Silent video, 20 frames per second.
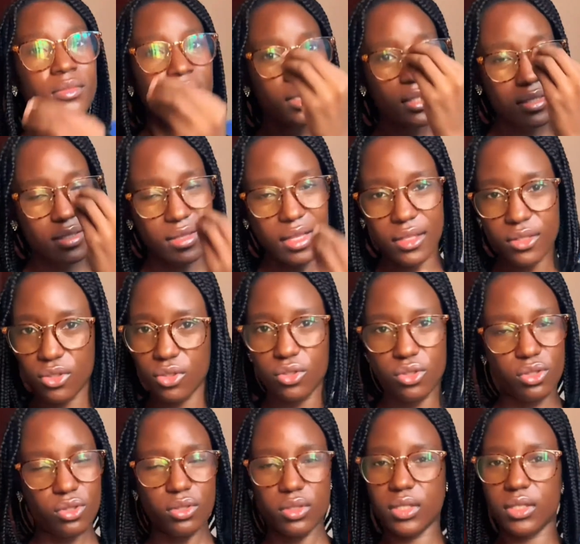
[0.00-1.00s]
start your
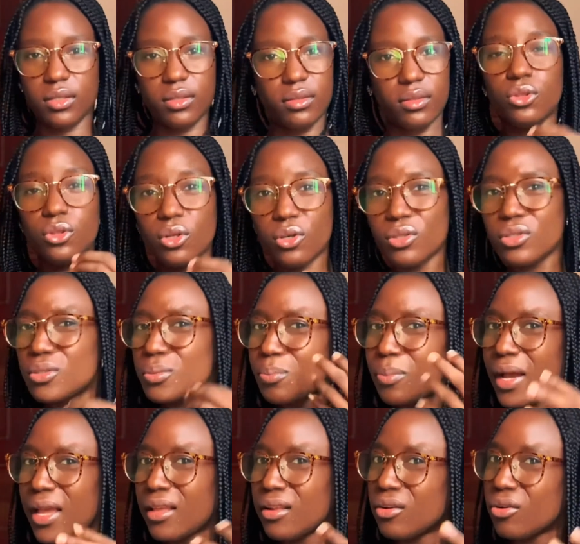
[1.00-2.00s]
studying. Don't
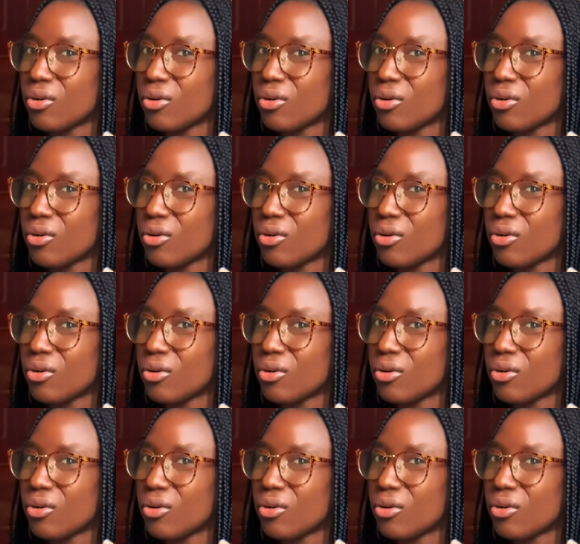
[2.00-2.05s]
pile